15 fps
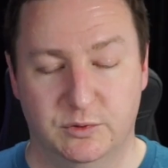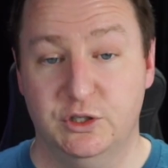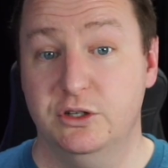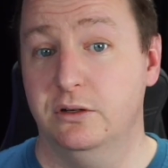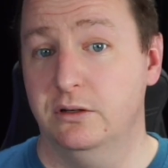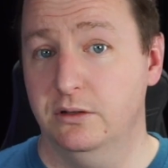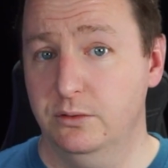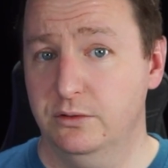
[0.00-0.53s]
but you
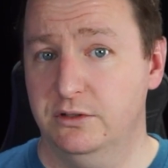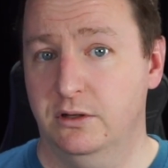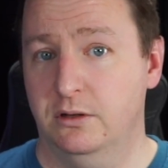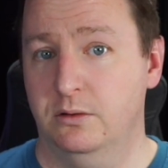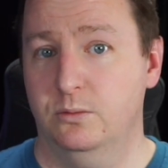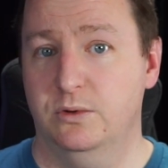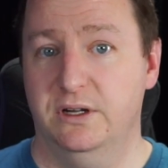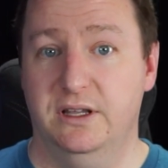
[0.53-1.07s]
can do so
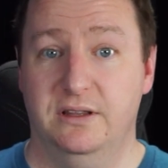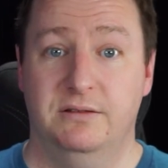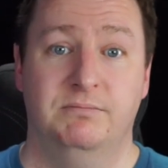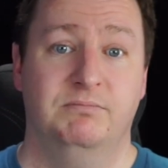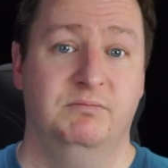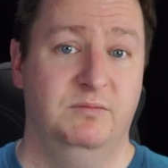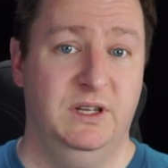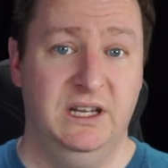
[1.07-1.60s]
with
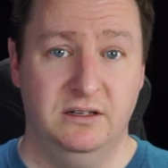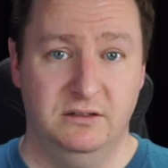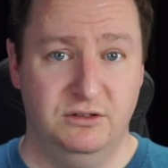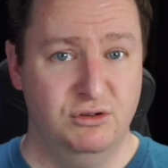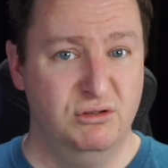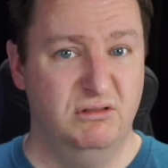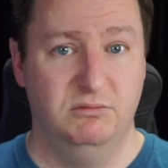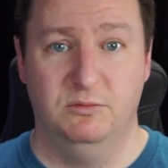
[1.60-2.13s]

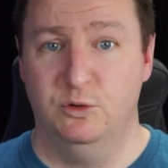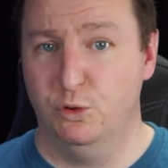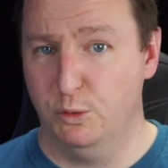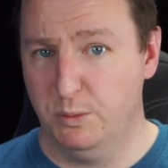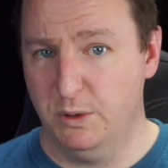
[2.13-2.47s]
Intune, Group